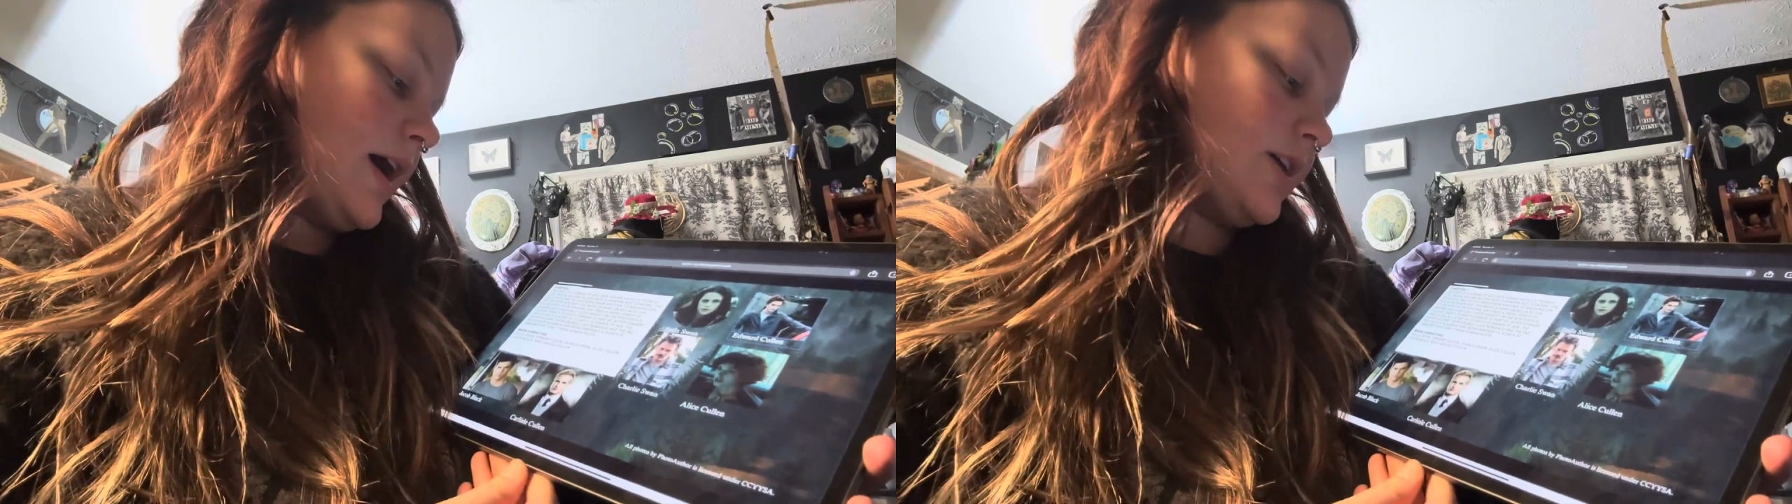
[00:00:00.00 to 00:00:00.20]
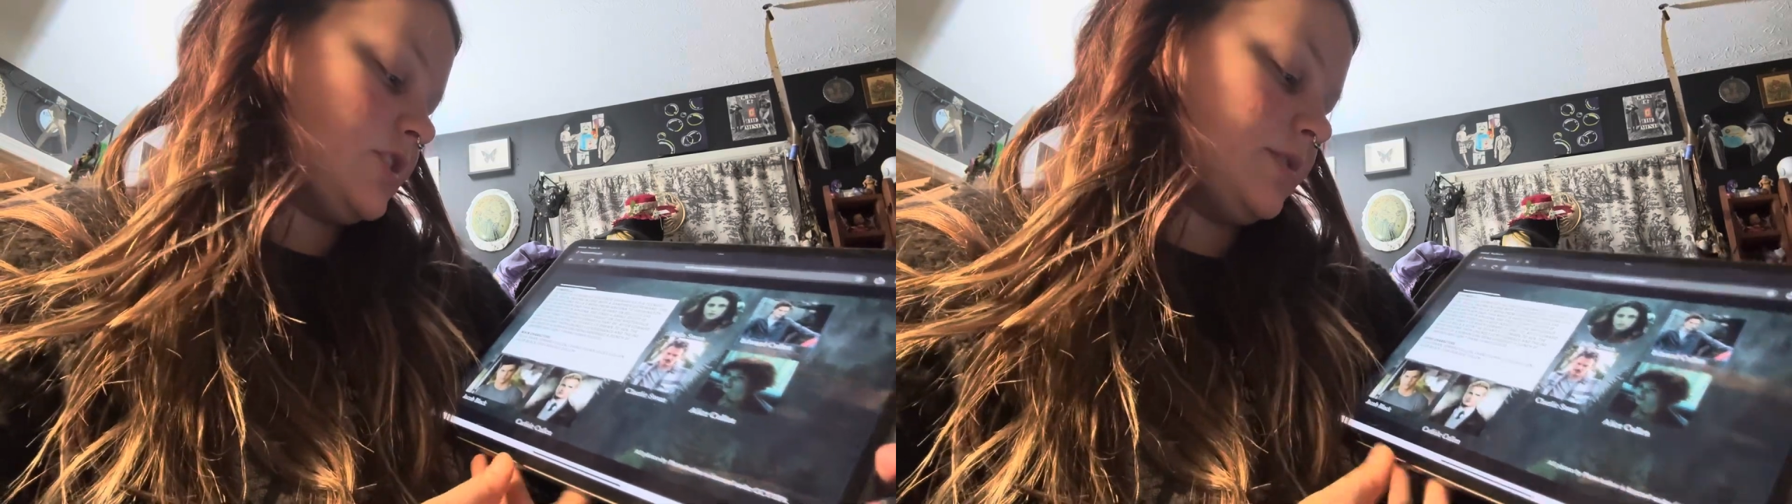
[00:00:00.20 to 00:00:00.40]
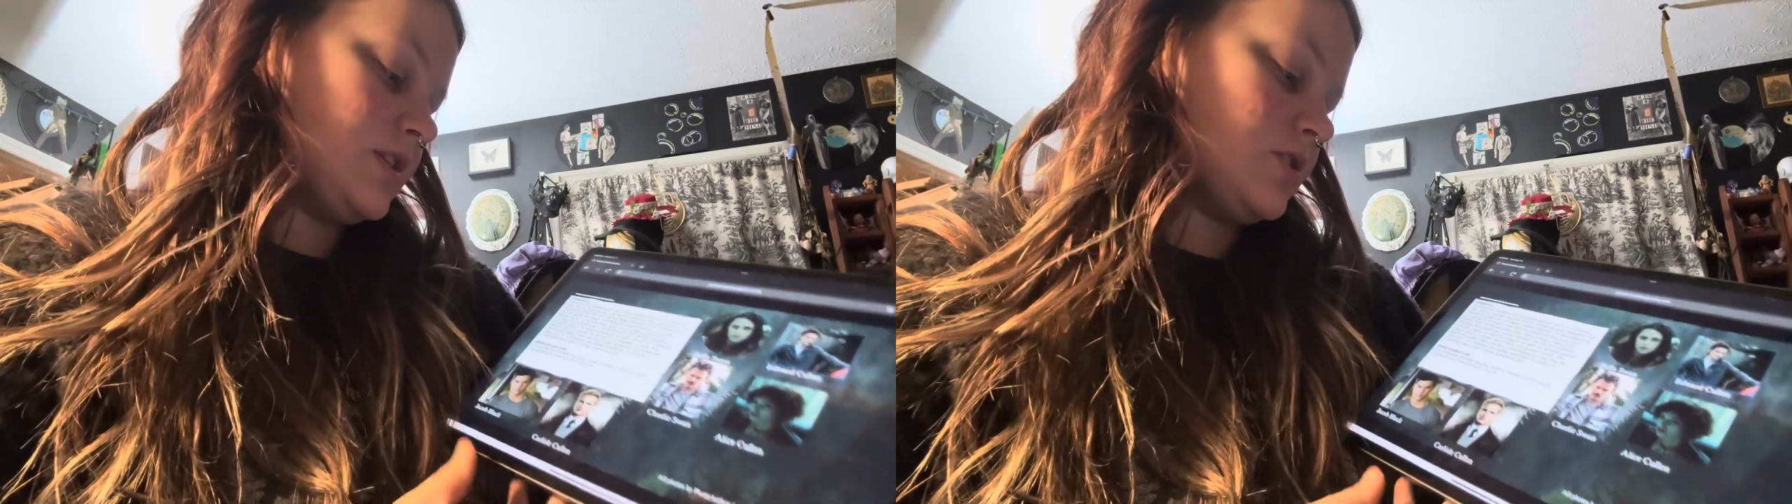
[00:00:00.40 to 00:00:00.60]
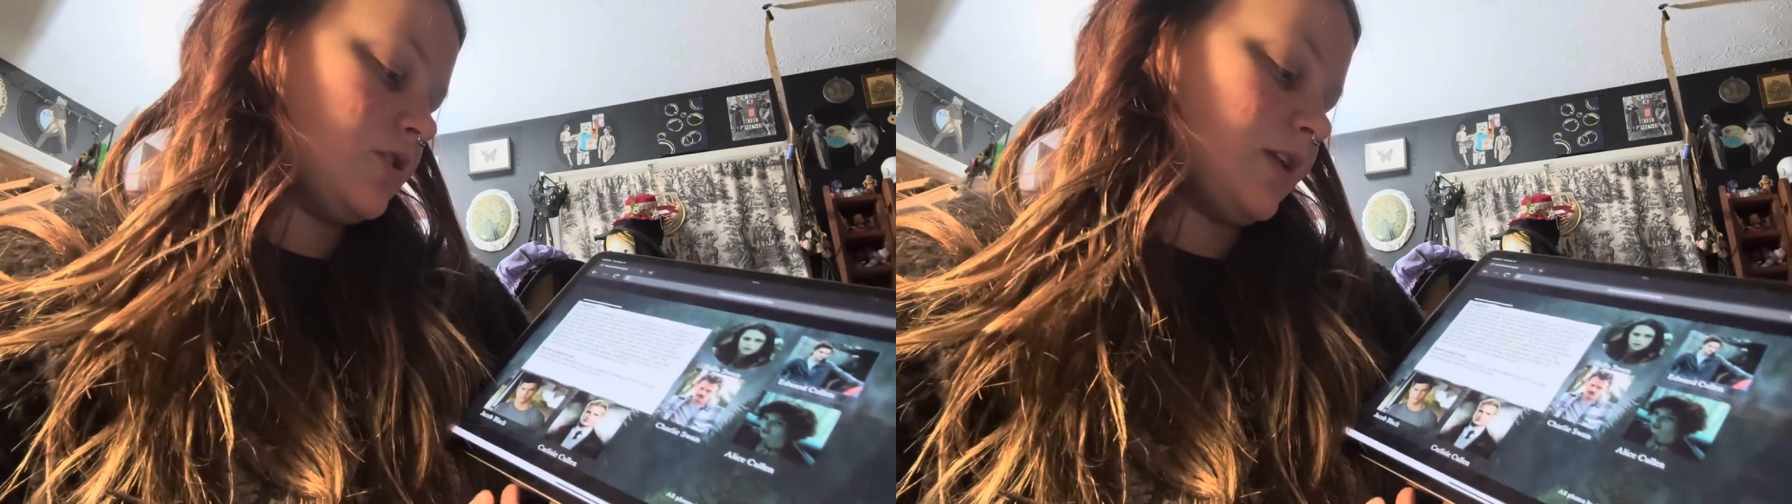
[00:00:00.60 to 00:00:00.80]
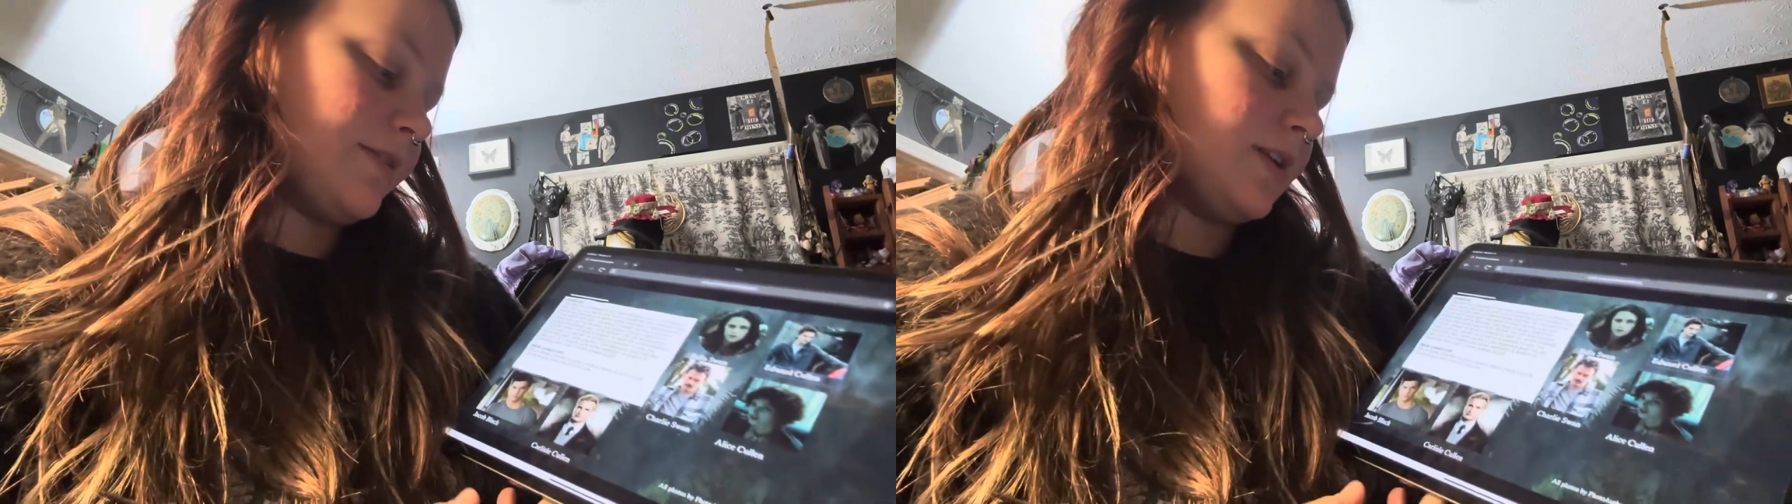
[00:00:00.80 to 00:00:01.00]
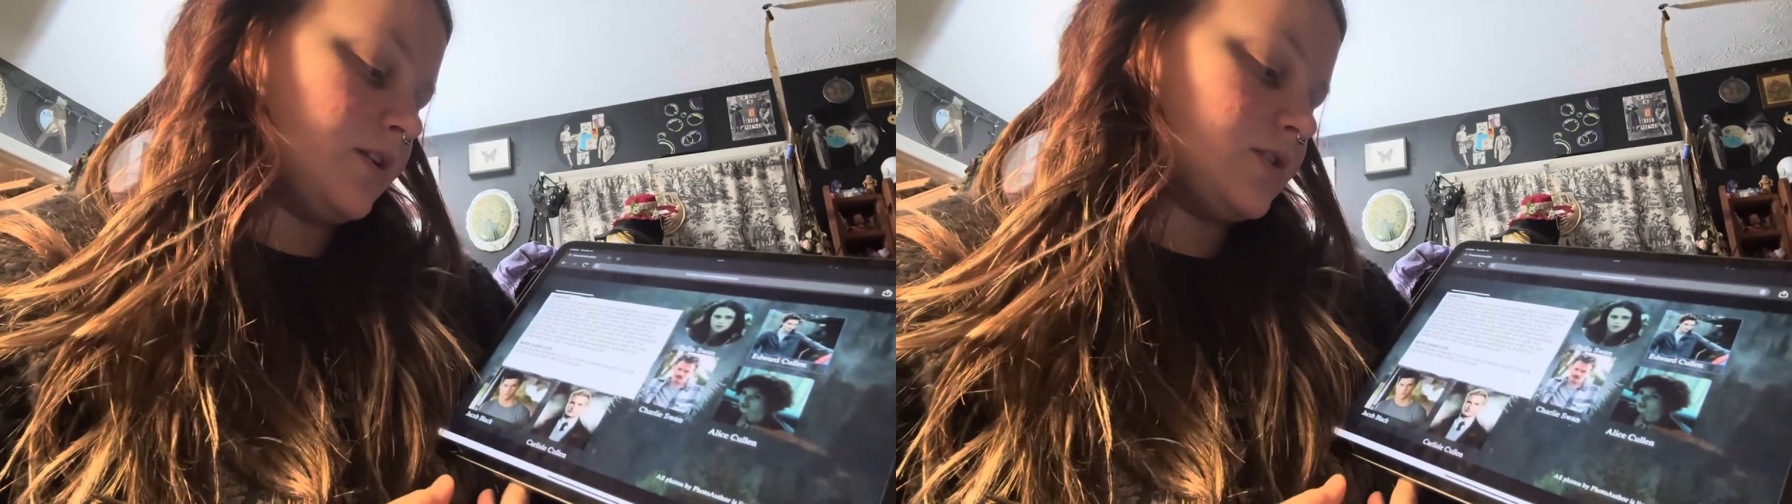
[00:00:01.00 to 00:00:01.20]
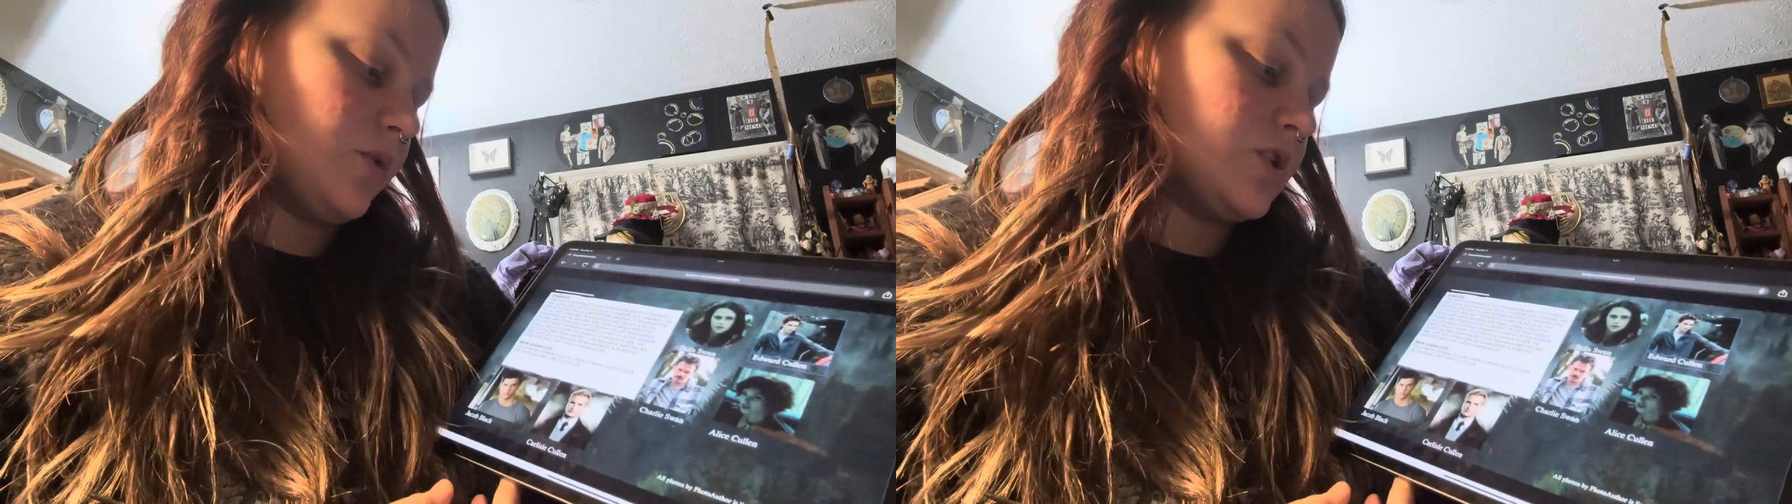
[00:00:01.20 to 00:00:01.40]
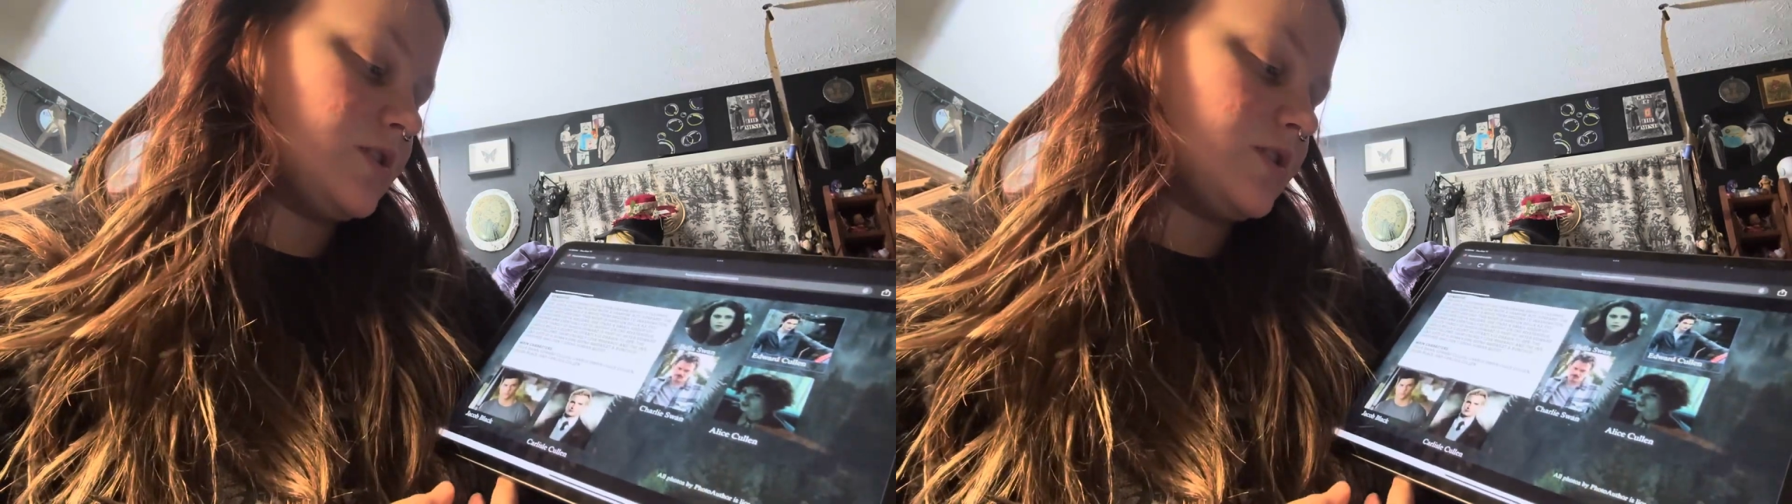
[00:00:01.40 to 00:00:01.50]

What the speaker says: as she misses her life in Arizona.